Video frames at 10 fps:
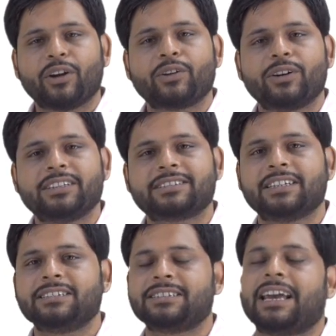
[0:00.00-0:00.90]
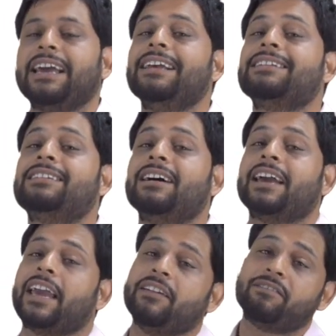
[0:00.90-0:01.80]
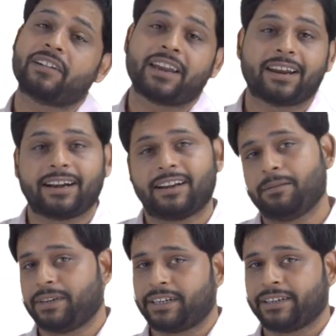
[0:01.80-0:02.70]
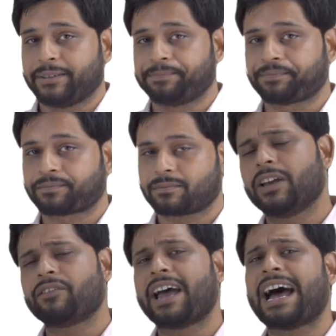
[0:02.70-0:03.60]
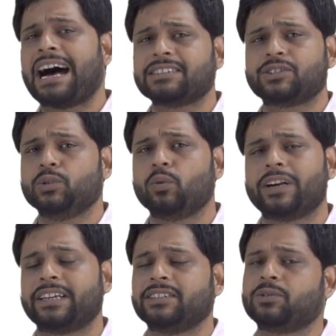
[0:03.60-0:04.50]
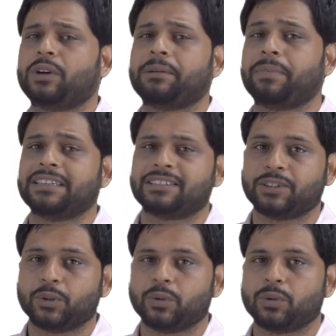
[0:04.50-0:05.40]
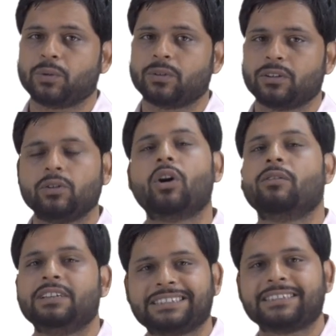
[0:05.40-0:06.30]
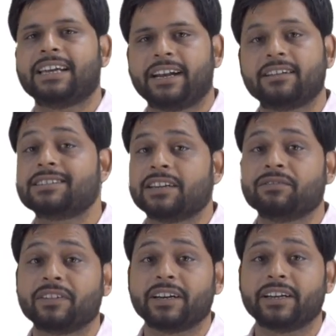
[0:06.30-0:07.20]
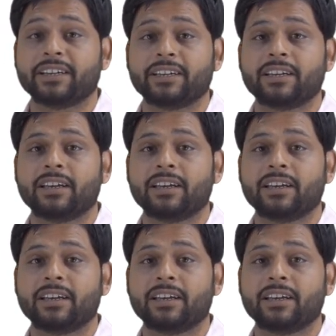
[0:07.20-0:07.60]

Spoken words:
going to discuss is the infinite limit. If I ask you what is 1 by 0, you always say it as infinity.